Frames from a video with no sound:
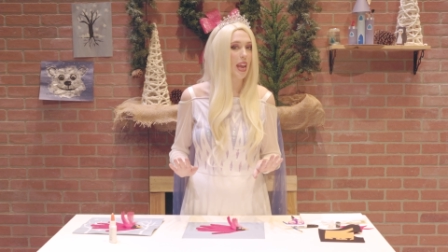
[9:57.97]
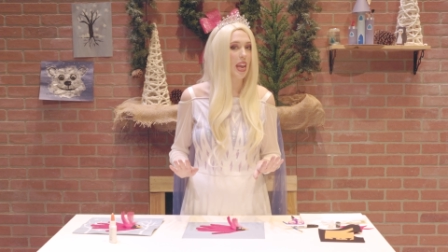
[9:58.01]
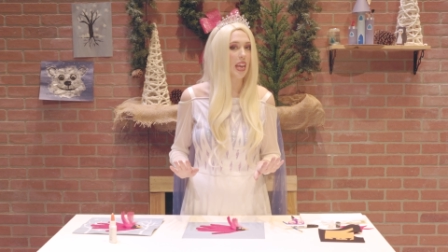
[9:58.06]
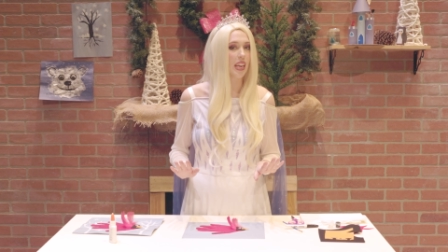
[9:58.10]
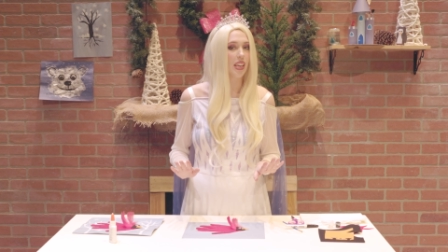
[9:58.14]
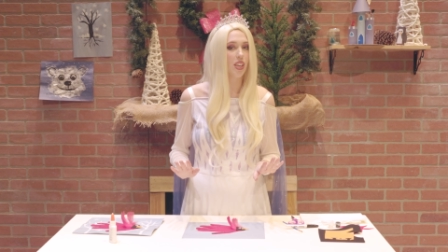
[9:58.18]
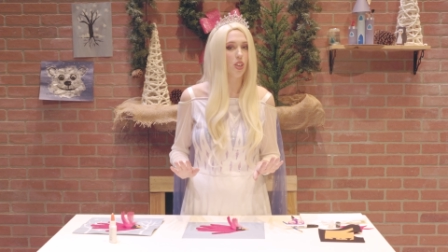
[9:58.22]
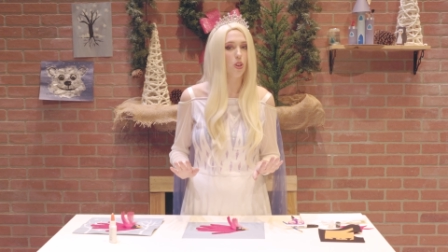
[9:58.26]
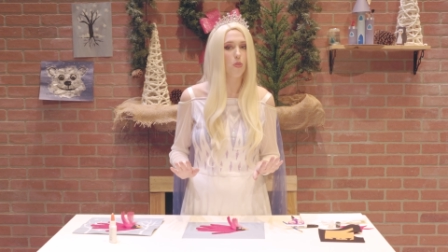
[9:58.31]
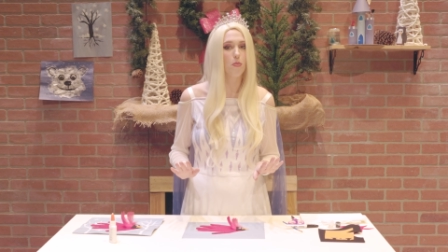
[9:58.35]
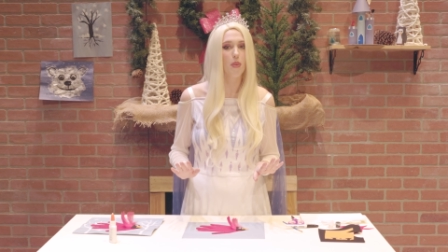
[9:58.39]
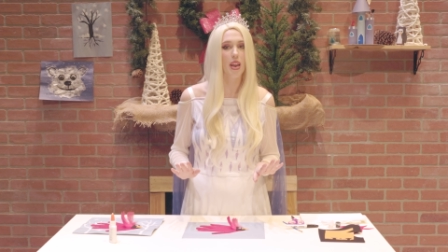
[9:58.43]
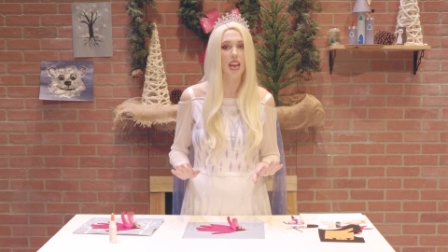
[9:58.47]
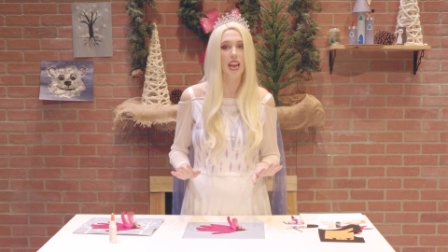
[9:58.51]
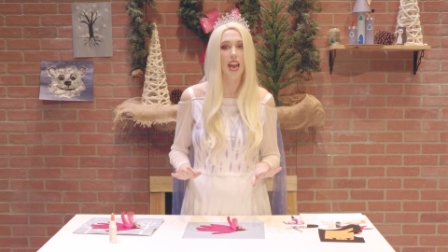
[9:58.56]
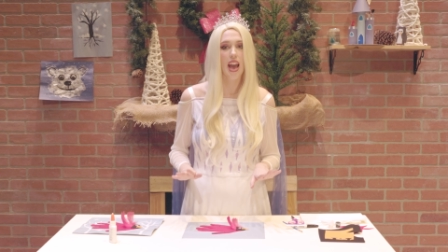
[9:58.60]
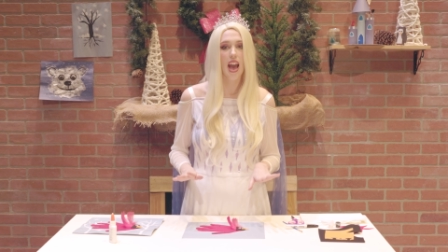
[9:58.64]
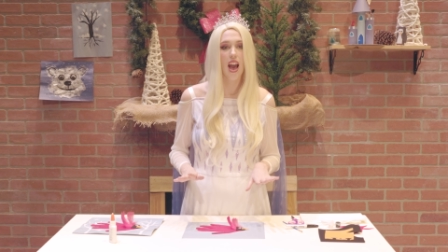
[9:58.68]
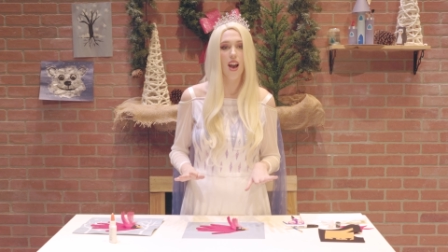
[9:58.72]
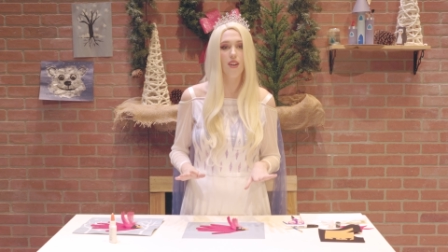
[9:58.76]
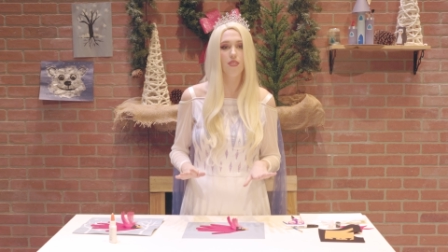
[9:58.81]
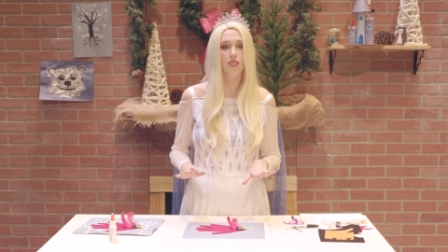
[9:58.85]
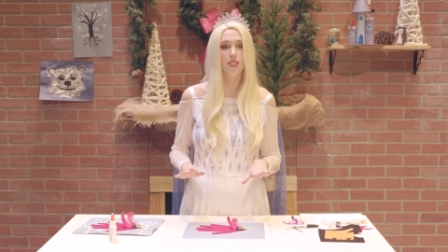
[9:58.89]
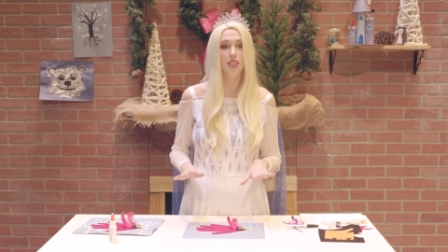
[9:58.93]
paint you may
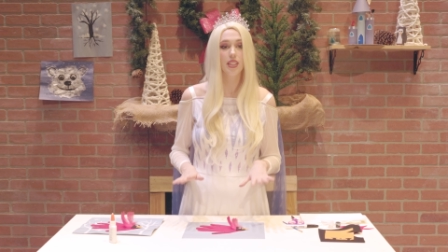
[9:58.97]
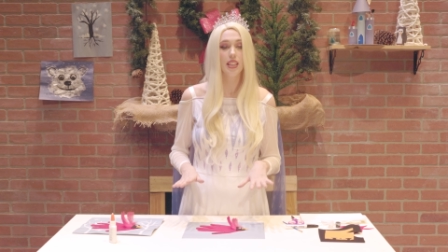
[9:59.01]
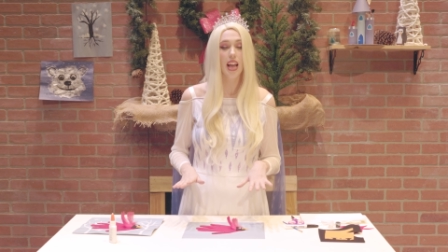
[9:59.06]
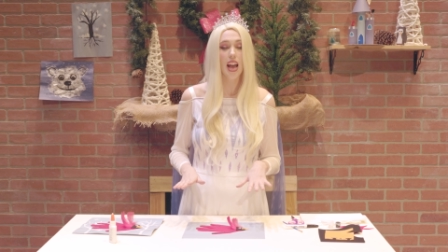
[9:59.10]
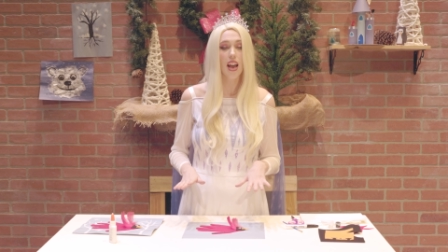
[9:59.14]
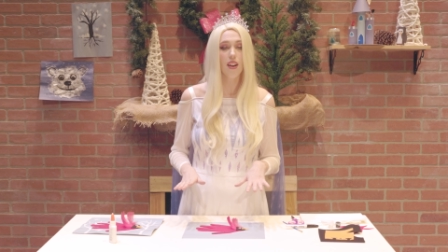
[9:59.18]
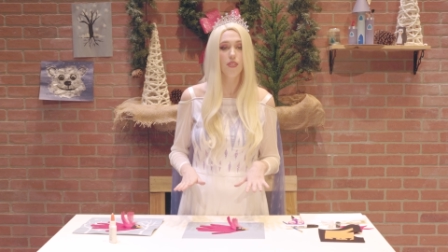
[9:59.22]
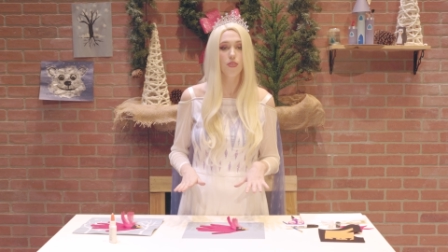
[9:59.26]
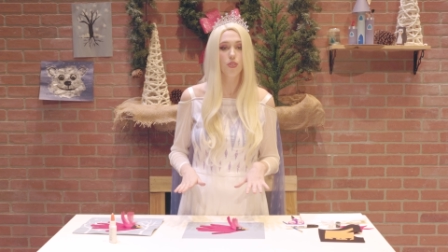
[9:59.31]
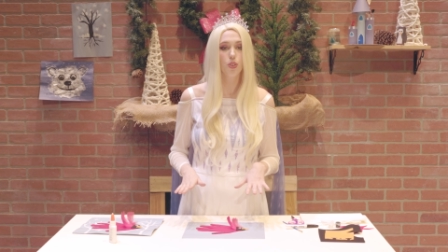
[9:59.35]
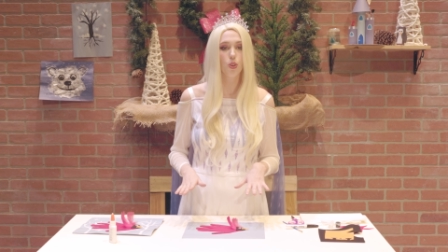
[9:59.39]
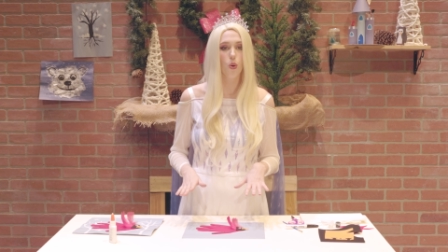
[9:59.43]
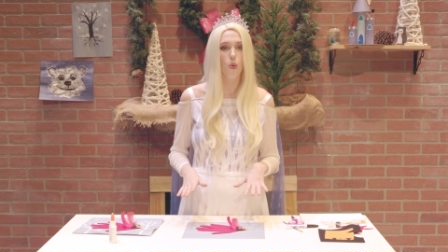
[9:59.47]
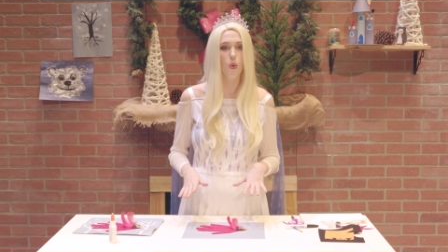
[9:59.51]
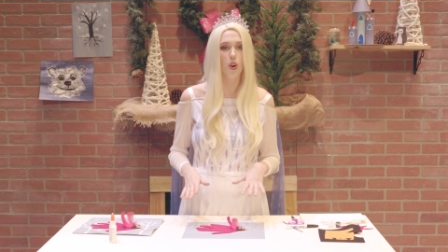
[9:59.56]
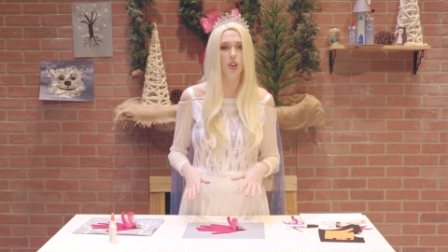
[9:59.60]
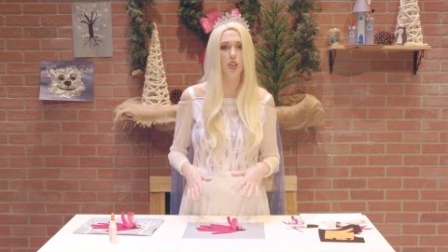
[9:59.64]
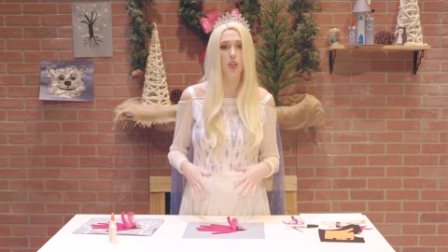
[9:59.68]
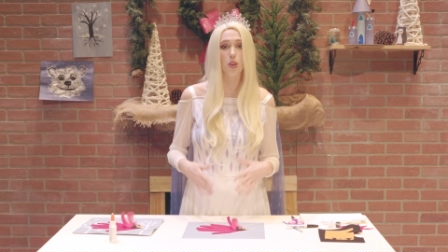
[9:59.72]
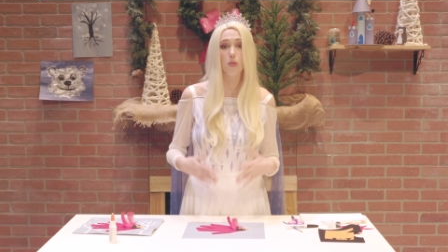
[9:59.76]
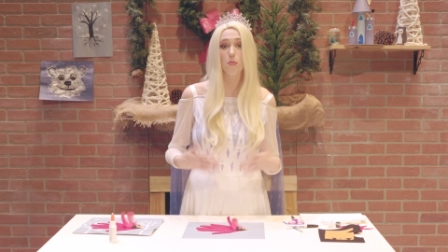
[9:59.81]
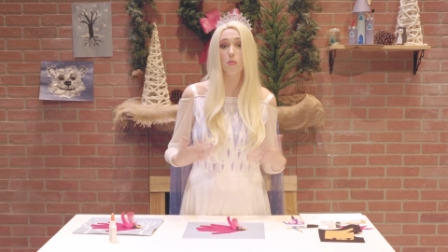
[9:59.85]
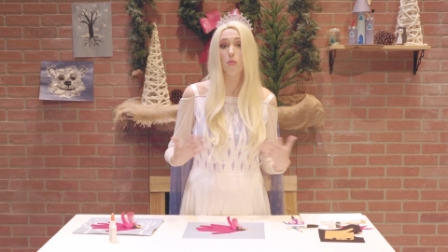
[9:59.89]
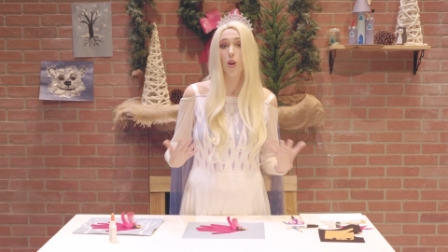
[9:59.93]
have left or
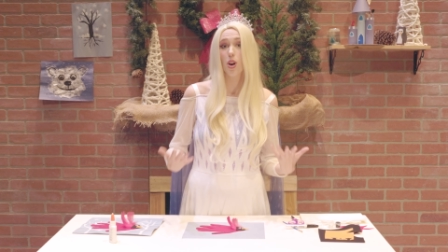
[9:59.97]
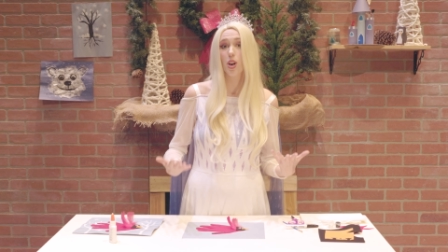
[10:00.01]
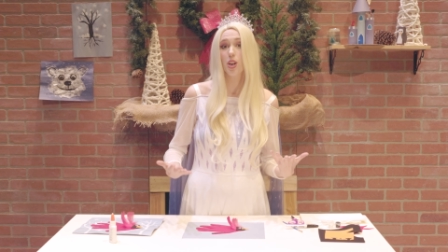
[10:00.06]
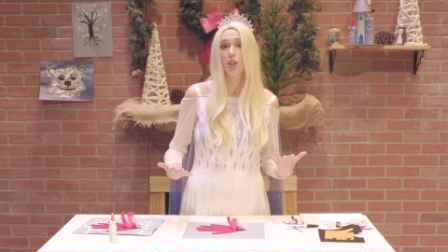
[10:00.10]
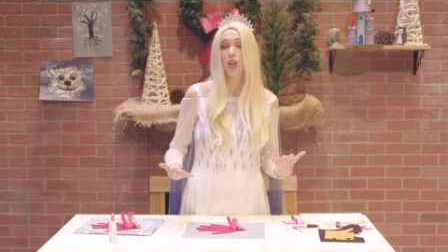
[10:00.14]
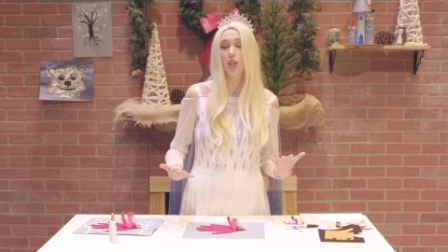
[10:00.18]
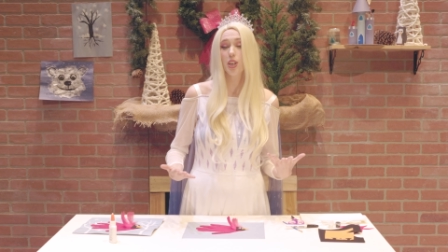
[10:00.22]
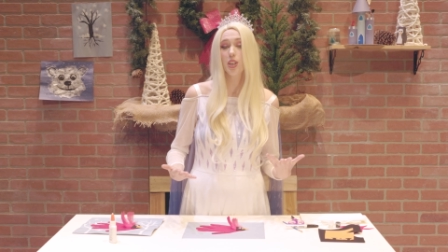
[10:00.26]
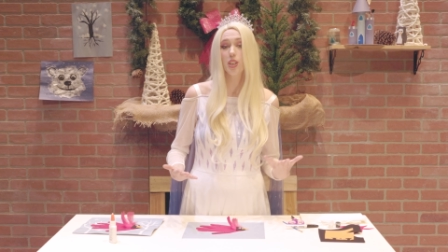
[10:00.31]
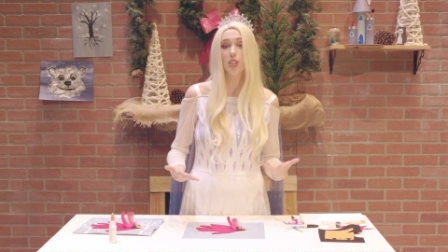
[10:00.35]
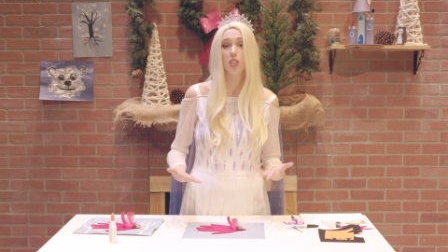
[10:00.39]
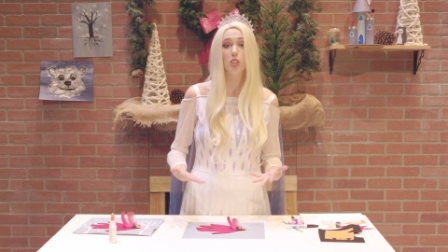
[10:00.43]
your marker